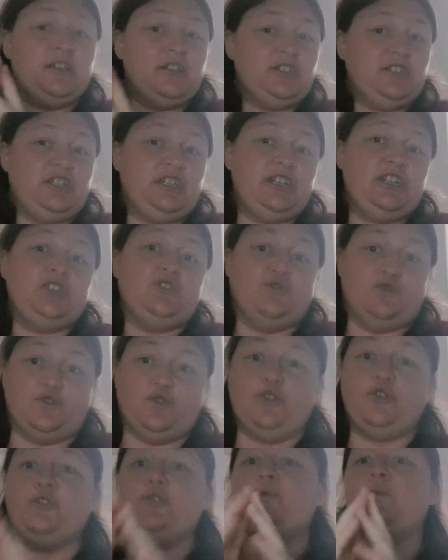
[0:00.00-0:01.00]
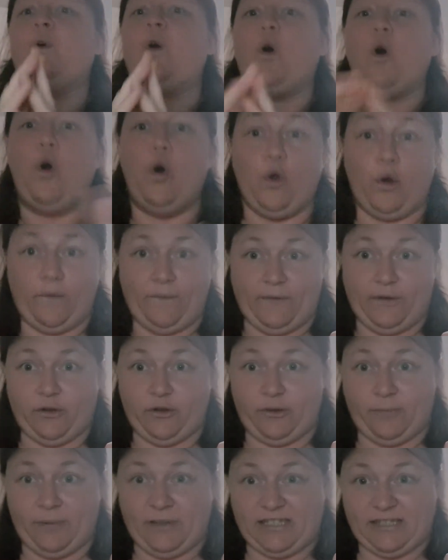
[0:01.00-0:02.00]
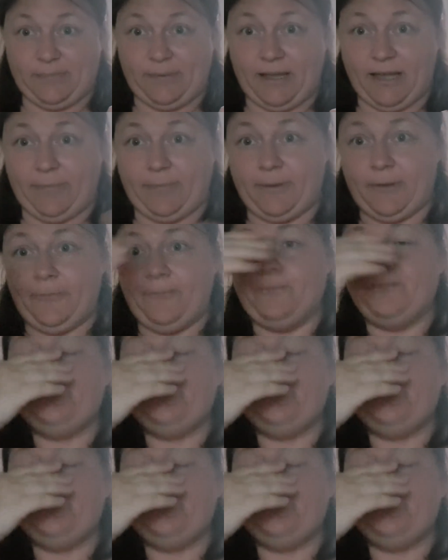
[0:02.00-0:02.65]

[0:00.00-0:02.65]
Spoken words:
She drew all of it on a piece of paper.